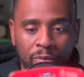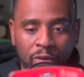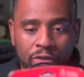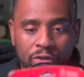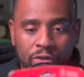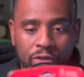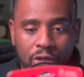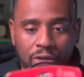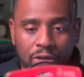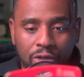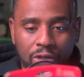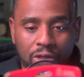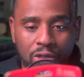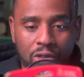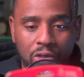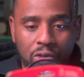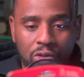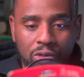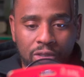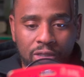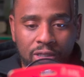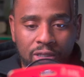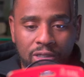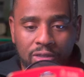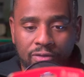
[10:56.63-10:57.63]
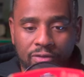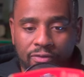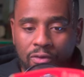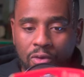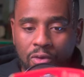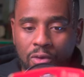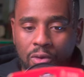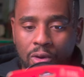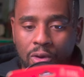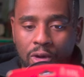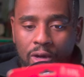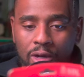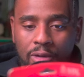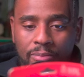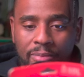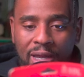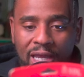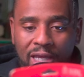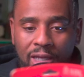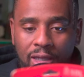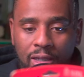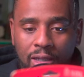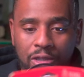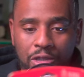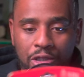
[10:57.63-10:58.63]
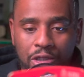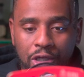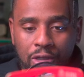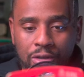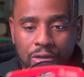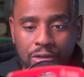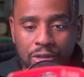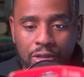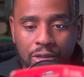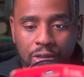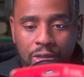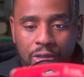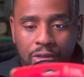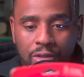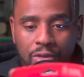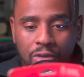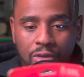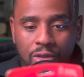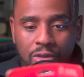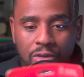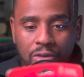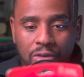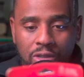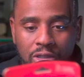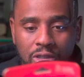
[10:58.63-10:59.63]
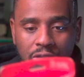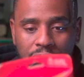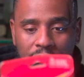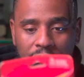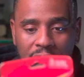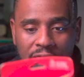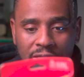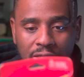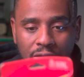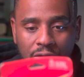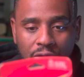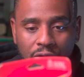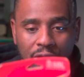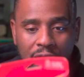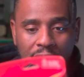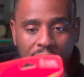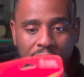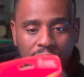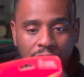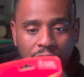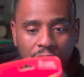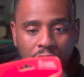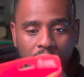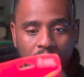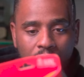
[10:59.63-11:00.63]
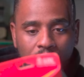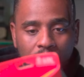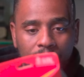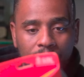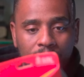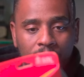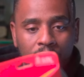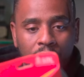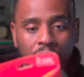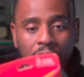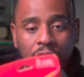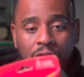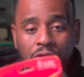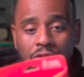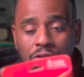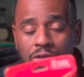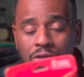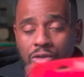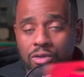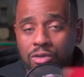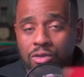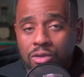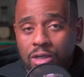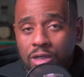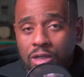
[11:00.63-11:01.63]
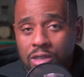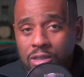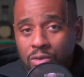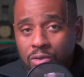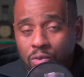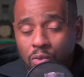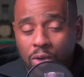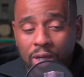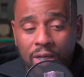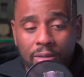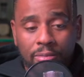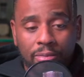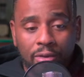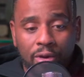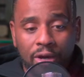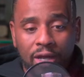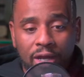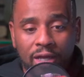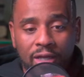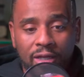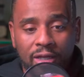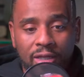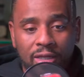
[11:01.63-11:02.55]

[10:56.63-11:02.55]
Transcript: So you can use this for making shelter. You can use this as a ground tarp. You can use it as a windbreak.